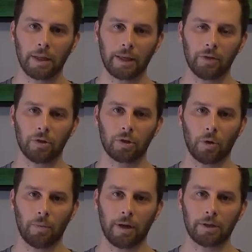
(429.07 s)
Thank you
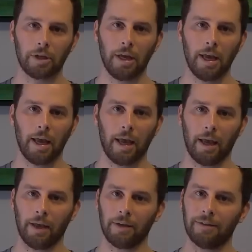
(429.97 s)
so much,
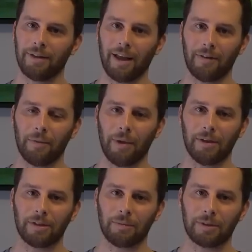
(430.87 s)
and have
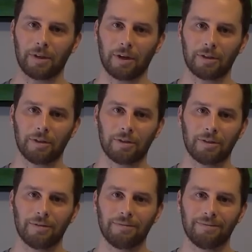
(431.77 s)
amazing massages.
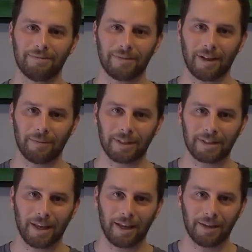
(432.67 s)

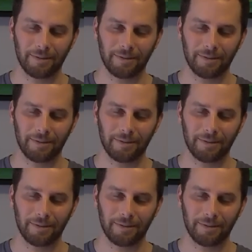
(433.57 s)
Namaste.